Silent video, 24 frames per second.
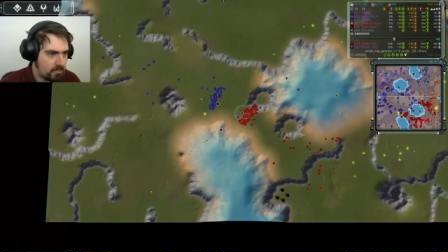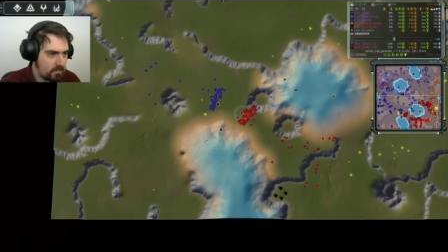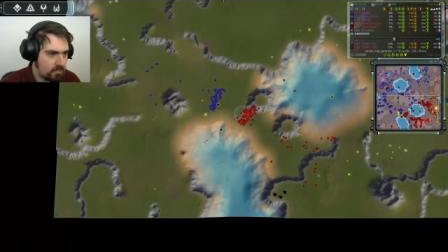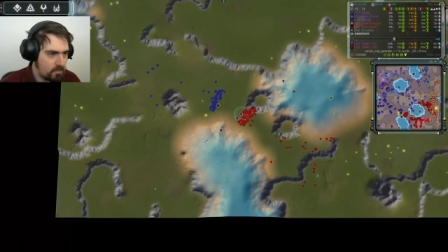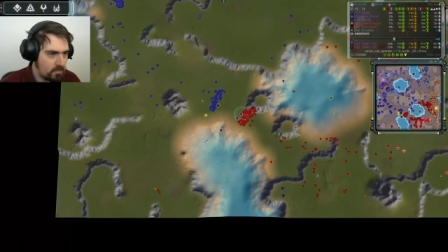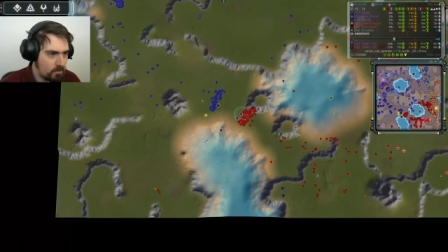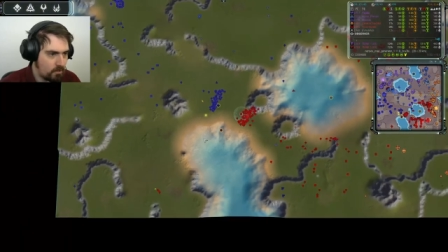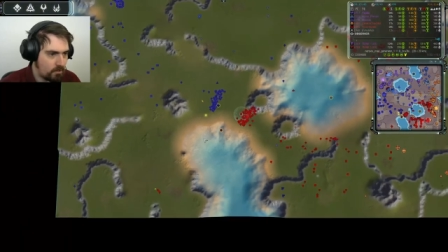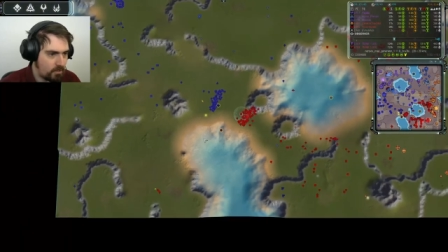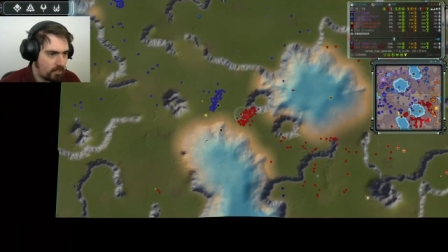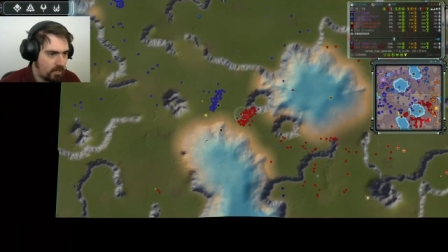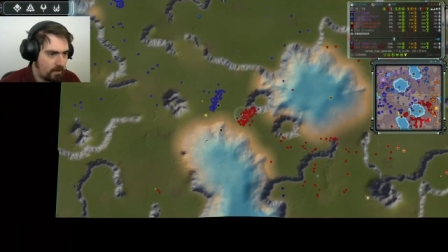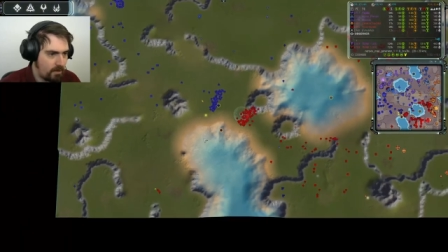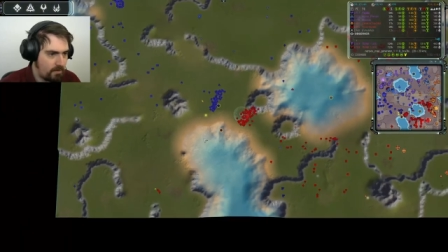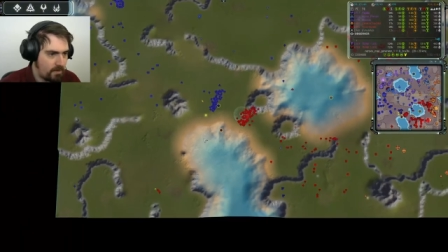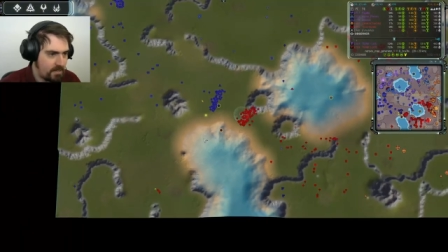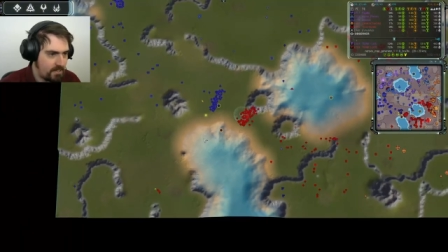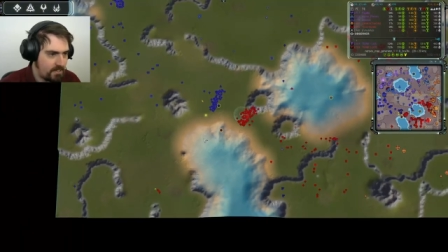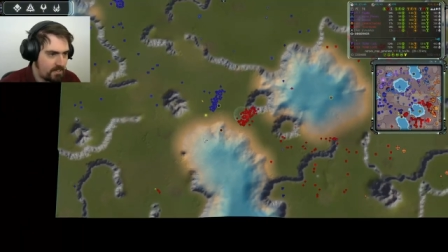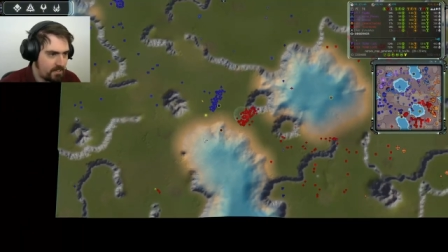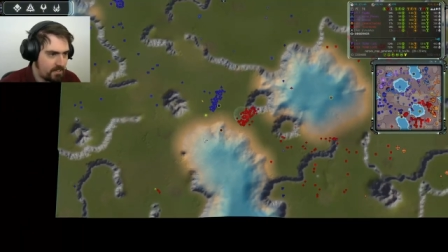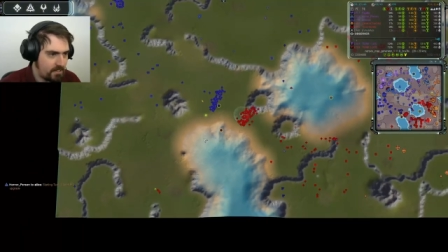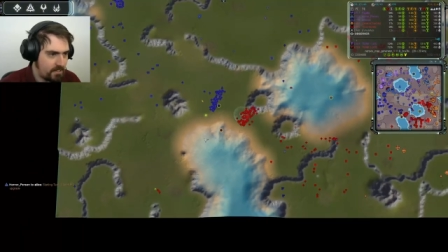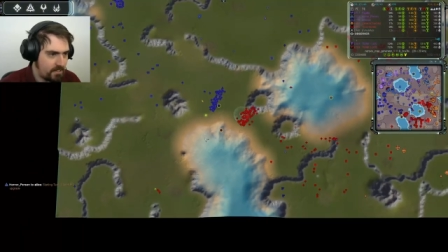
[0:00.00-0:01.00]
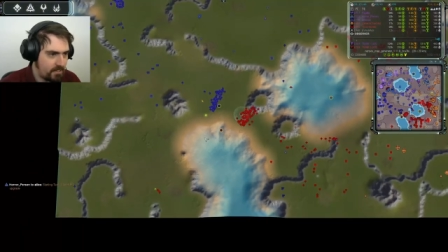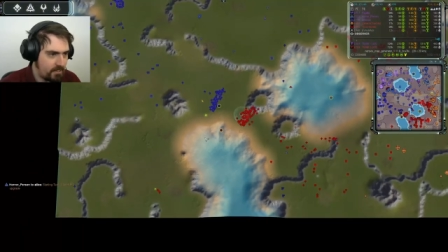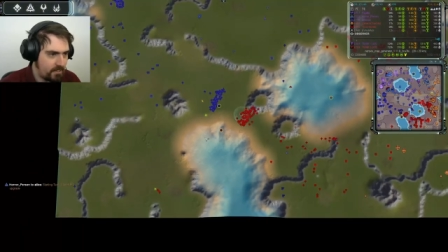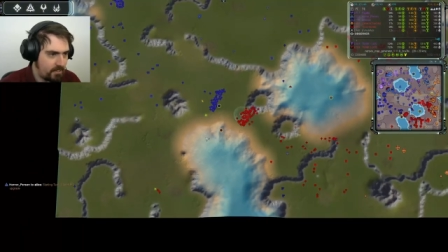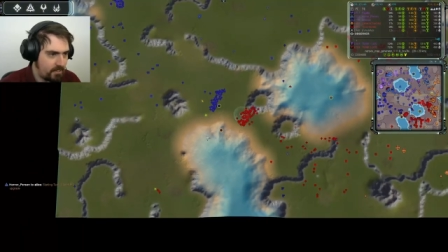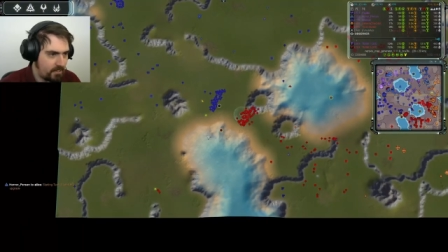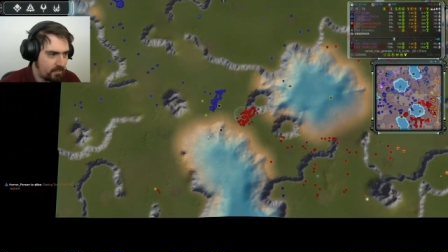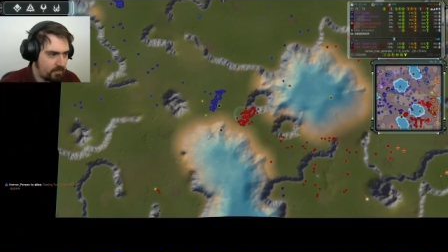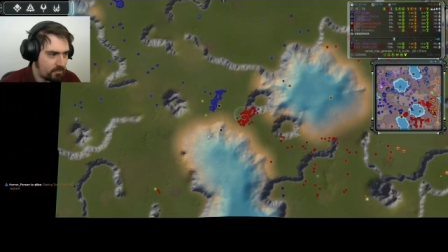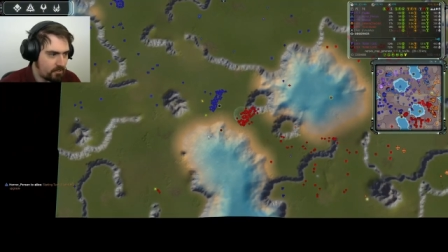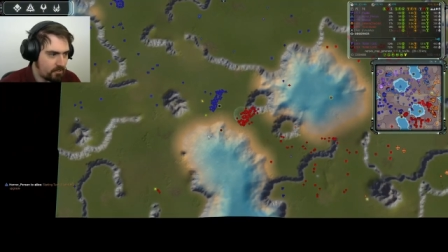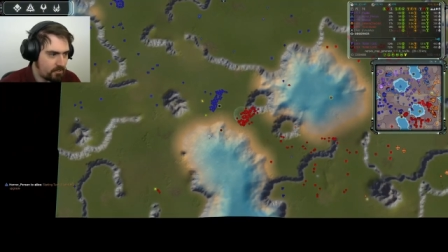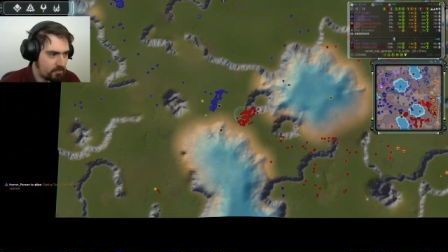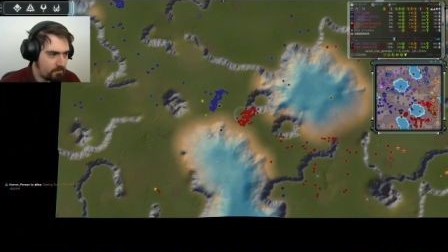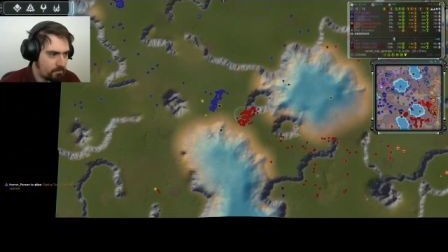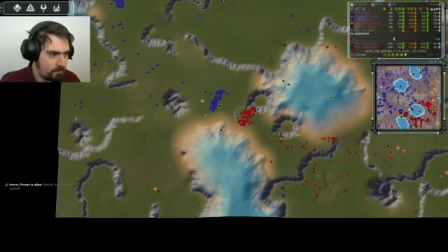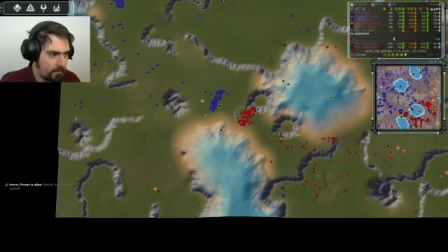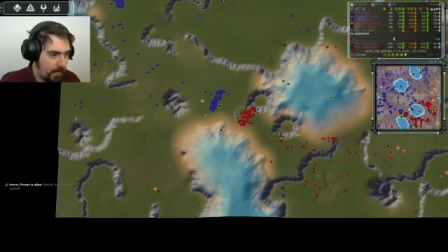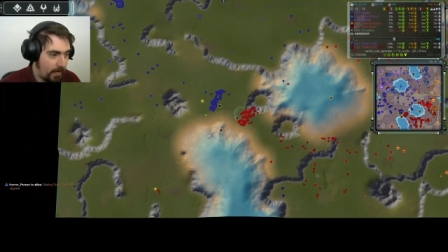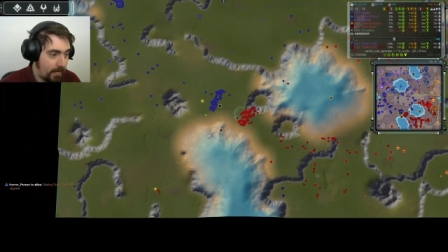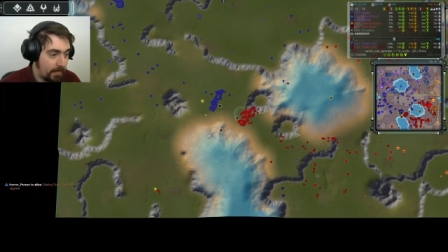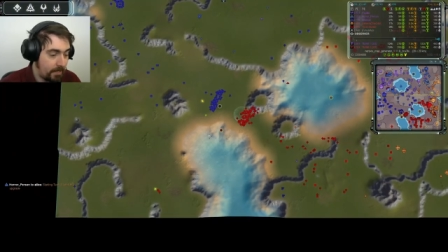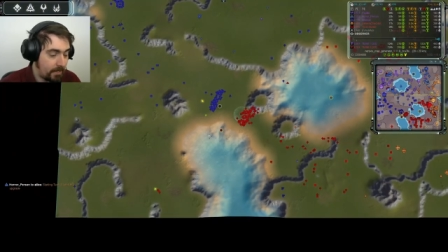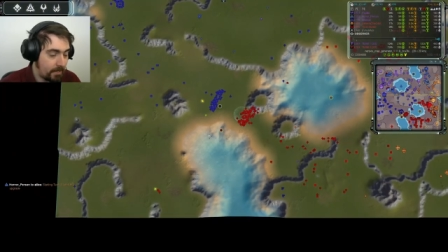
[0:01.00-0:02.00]
He's not damaged, he's just
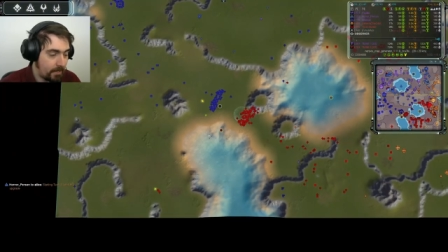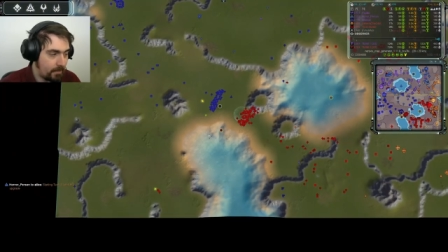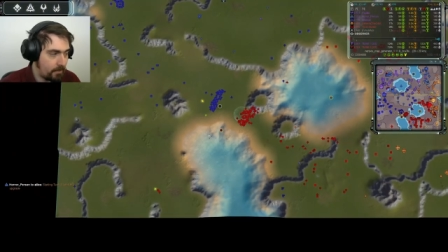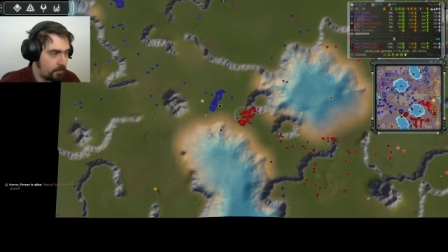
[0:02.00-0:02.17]
hiding